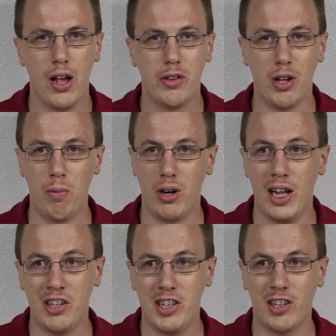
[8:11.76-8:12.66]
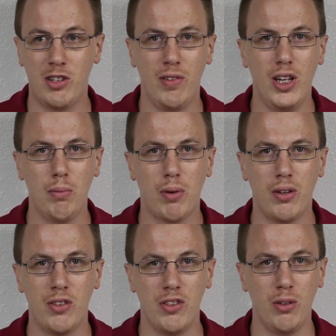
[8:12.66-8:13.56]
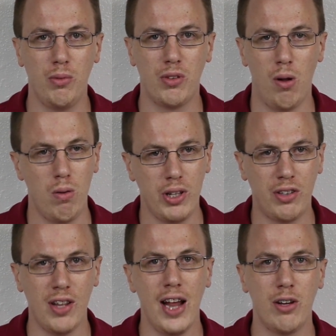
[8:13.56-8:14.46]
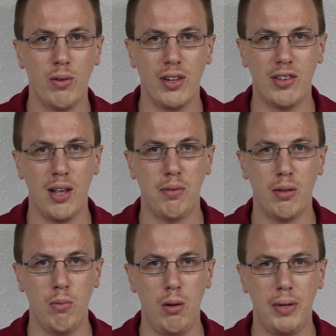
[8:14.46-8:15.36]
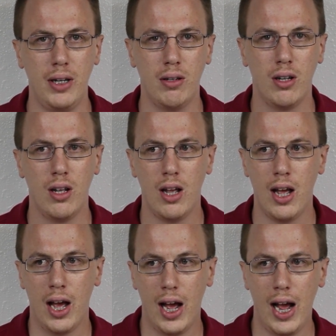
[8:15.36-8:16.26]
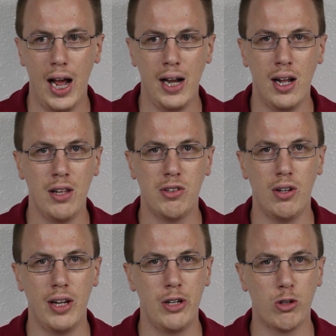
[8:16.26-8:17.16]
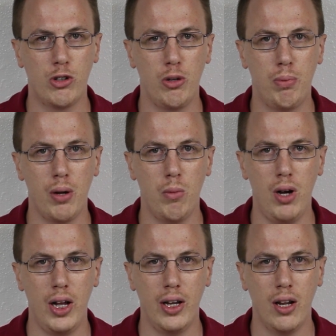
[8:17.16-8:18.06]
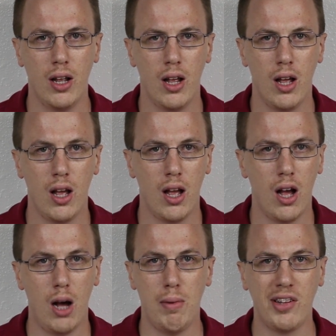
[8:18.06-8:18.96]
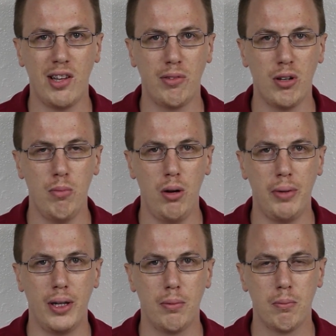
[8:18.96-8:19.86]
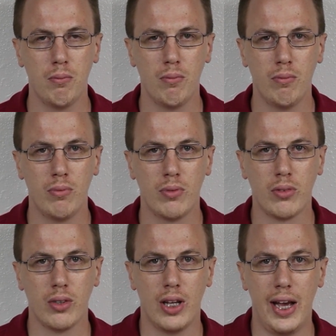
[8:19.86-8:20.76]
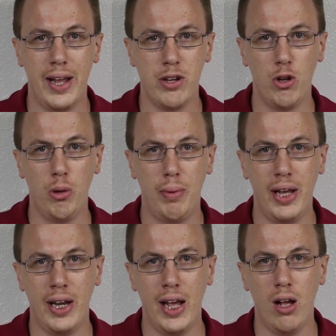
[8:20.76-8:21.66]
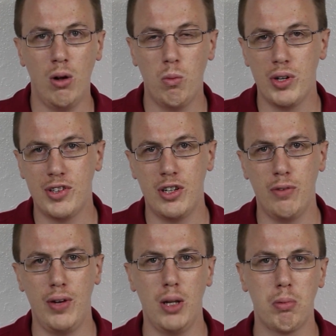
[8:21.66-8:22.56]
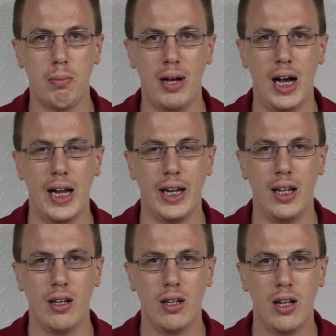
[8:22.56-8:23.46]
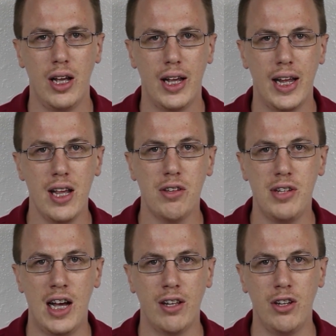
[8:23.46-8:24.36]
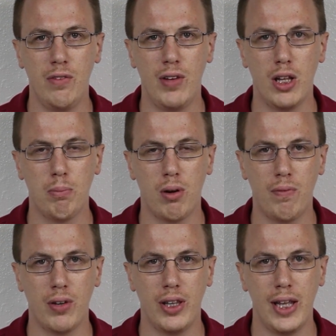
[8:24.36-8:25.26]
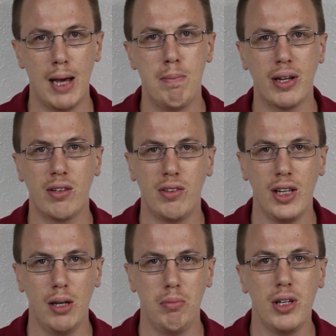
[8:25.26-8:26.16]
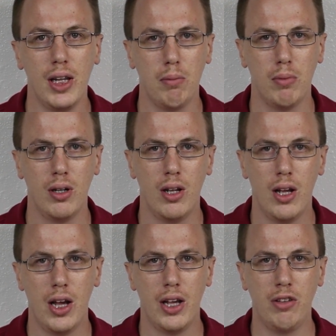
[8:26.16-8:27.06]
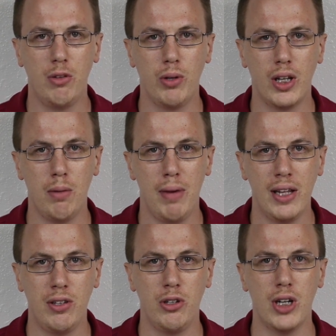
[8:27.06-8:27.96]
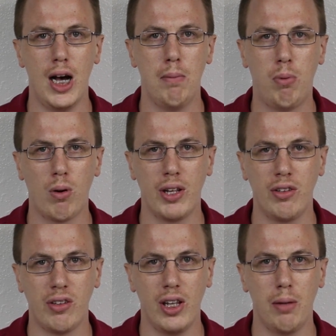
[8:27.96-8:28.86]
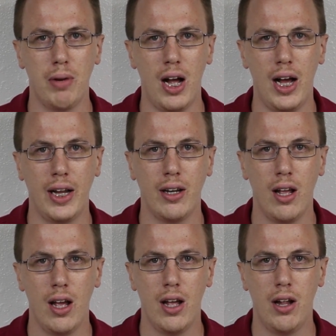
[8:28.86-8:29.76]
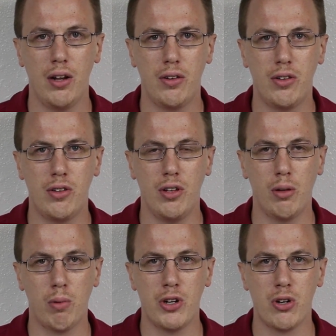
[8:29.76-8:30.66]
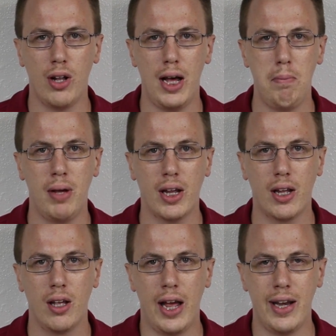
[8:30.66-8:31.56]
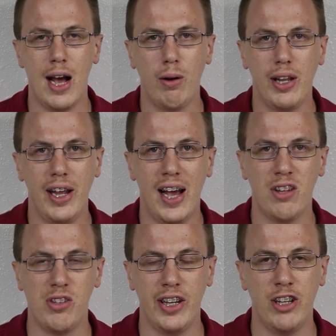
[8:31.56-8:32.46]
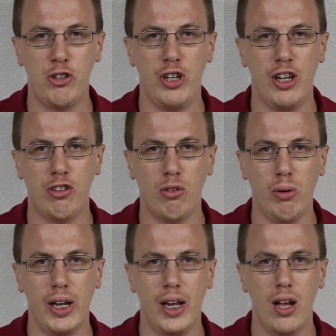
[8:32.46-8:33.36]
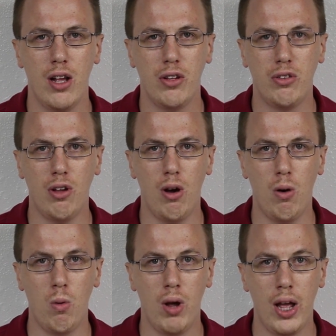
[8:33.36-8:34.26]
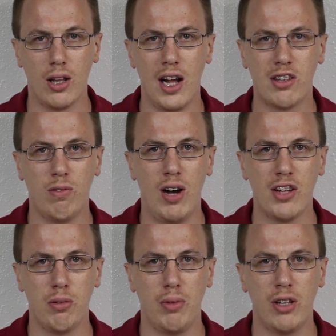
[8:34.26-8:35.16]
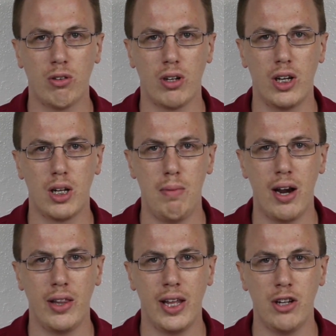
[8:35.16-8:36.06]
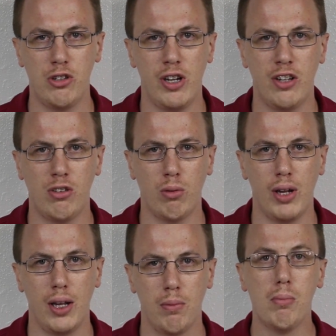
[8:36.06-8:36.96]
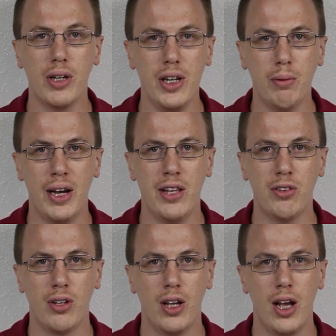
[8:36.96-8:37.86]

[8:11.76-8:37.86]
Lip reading: So I went on SDX Developers since it was the only site doing the Samsung moment, and I installed Android 2.1 on my Samsung moment. And Noob NL was the developer behind it. He is now the developer for the Epic CM team. He's doing an amazing job porting CM9 to the original Epic, and now he has the SGS3, so lots of awesome things are going to come out of the SGS3. But anyways,